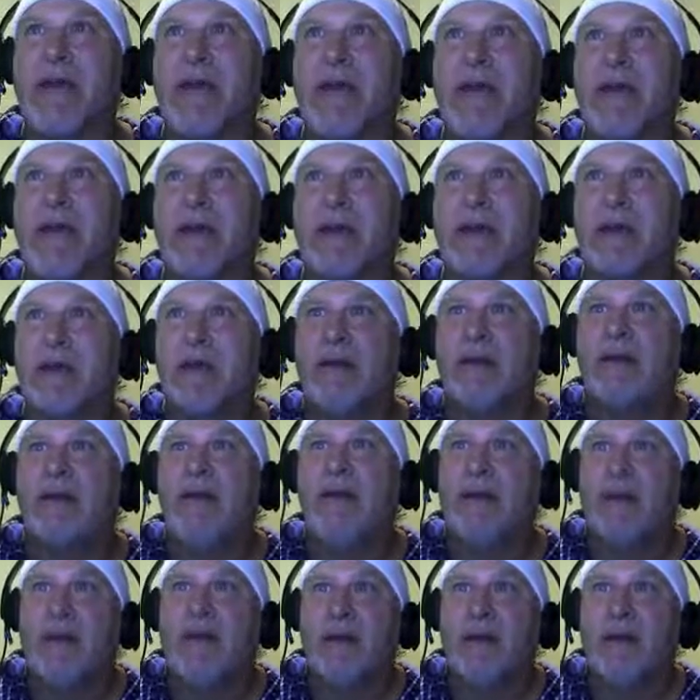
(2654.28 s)
and
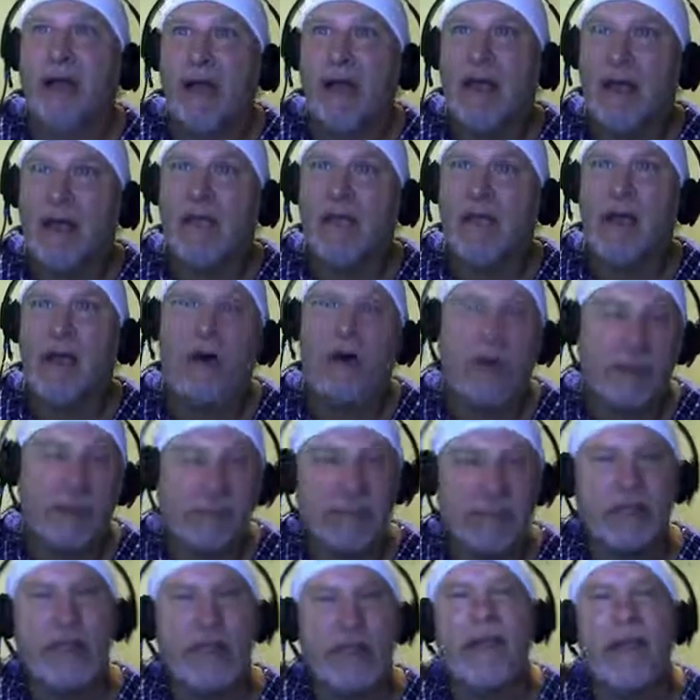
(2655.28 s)

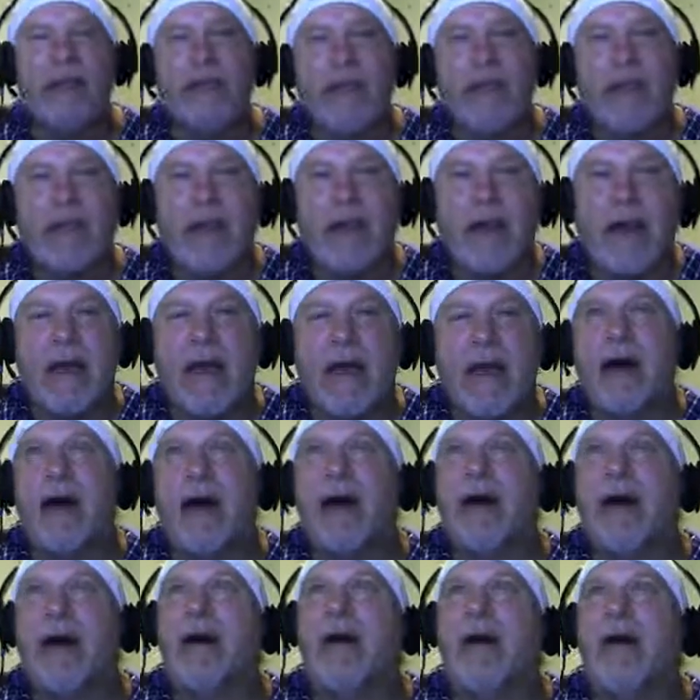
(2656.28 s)
also the
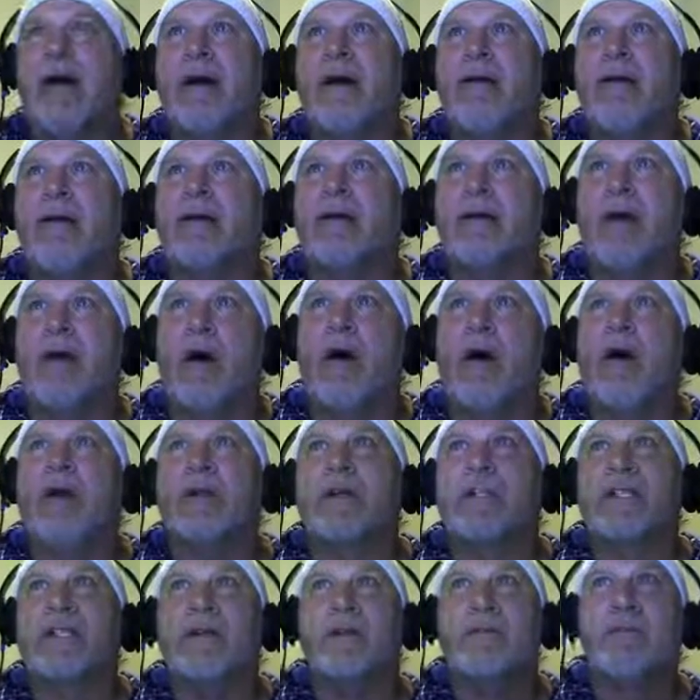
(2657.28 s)

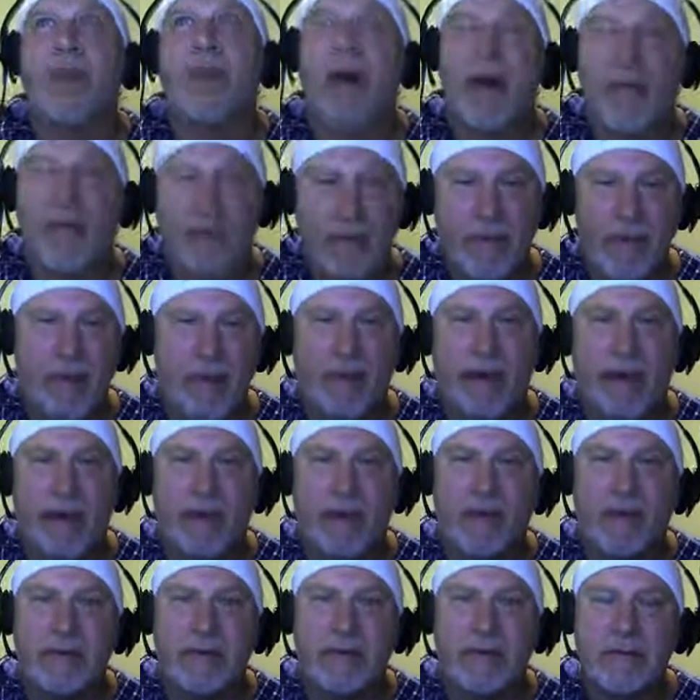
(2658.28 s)
Arch of
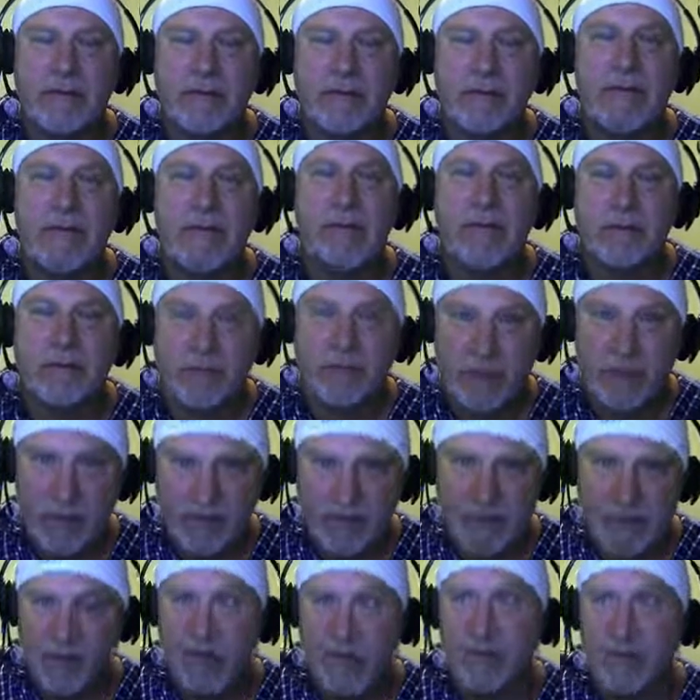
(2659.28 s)
Palmyra.
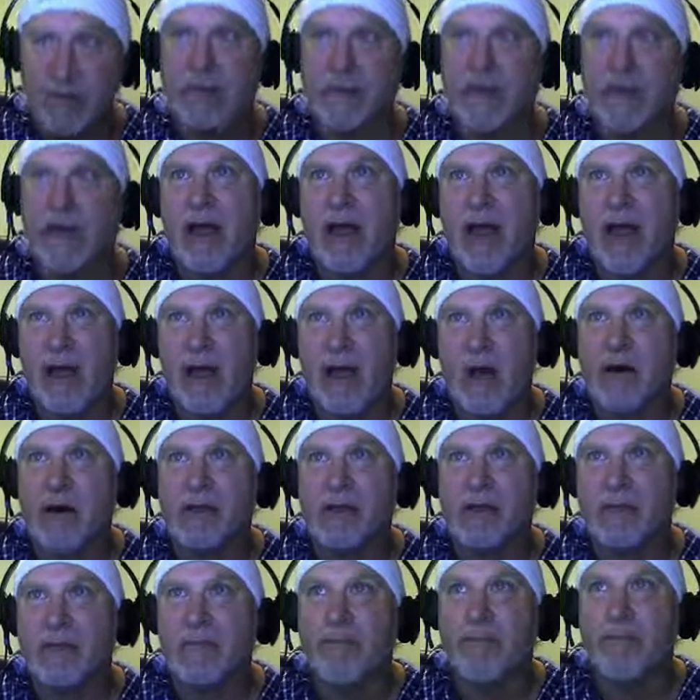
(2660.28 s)
Remember the
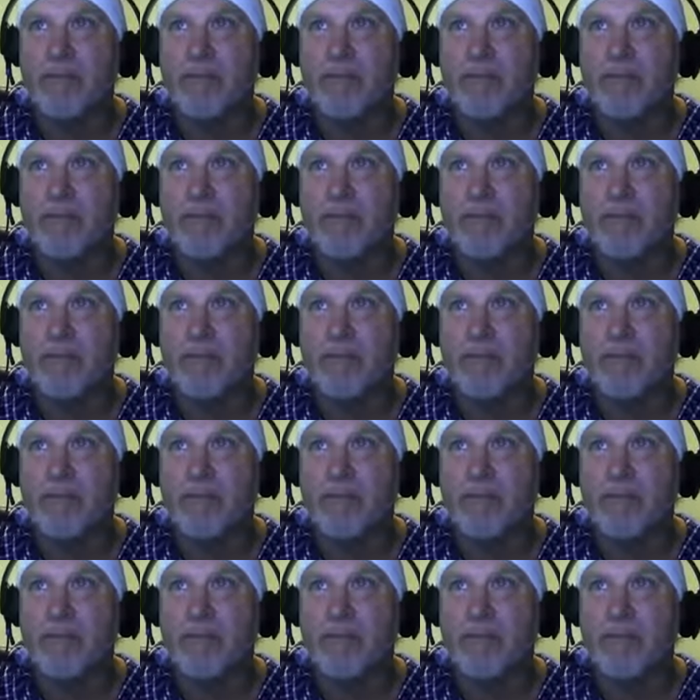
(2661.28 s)
Arch of